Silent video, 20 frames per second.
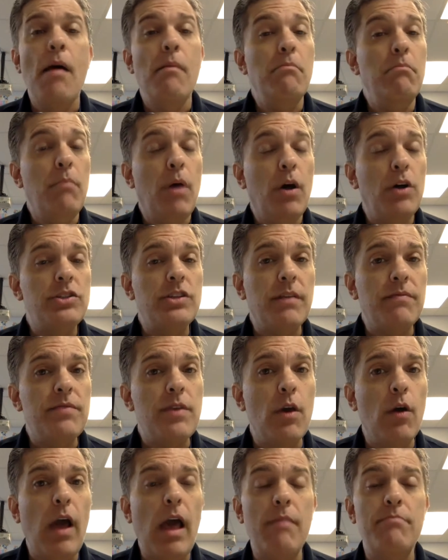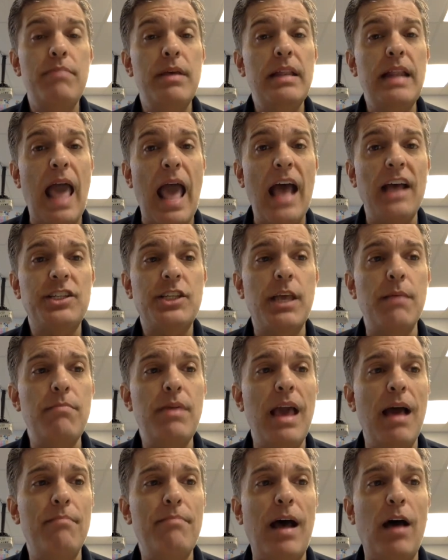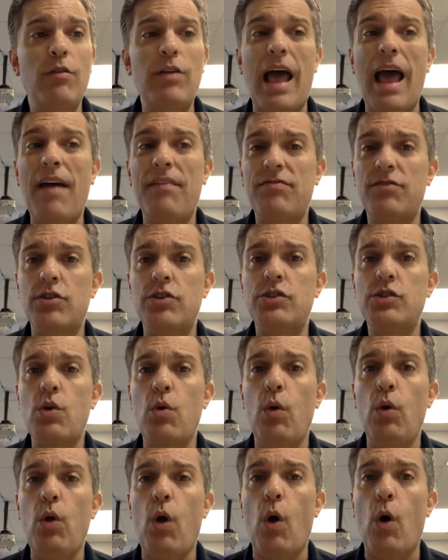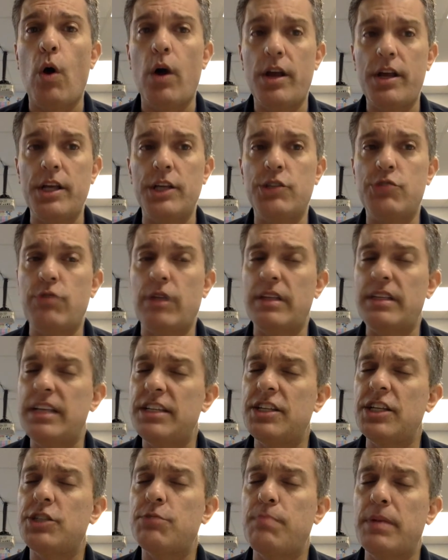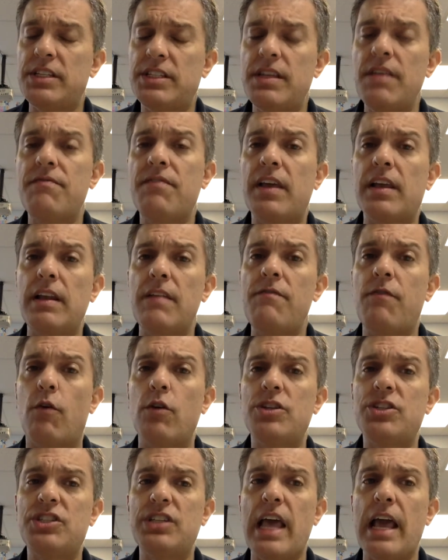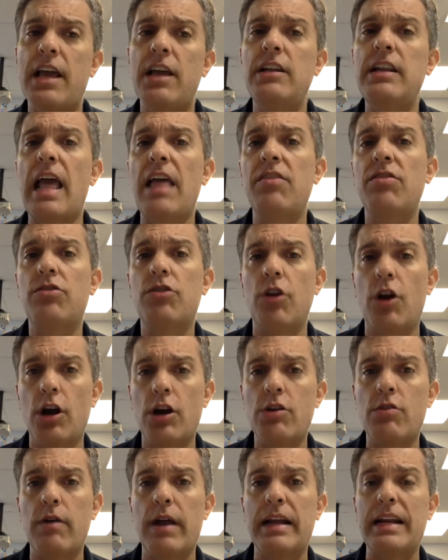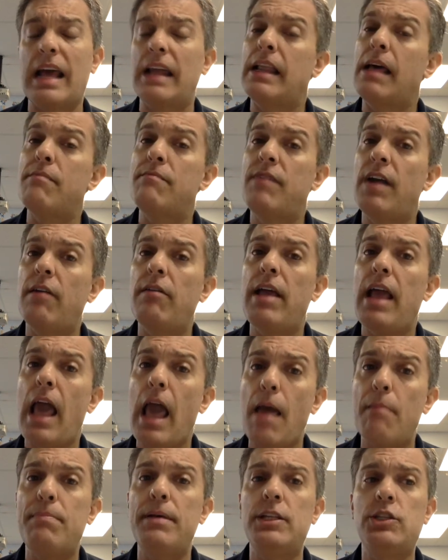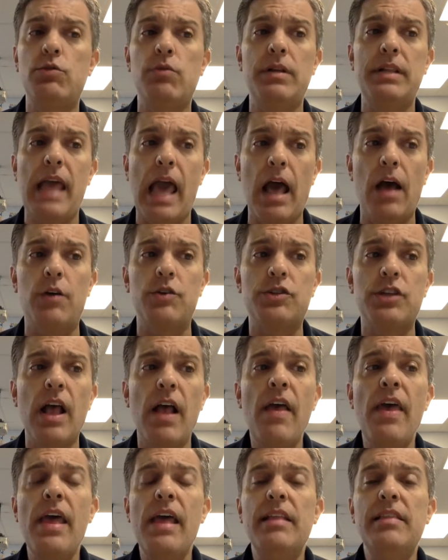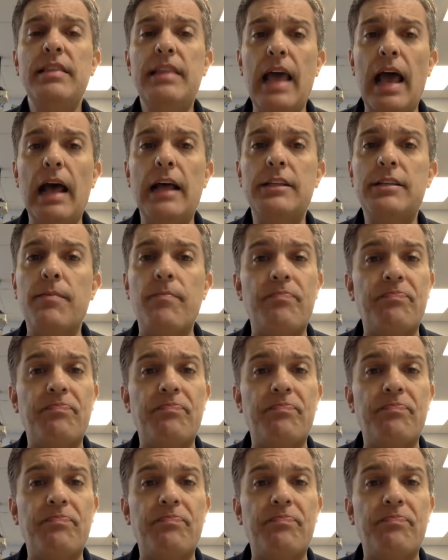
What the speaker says: Most of you have been asking me about after-school orchestra. This is specifically for second and third grade, and I'm very happy to announce that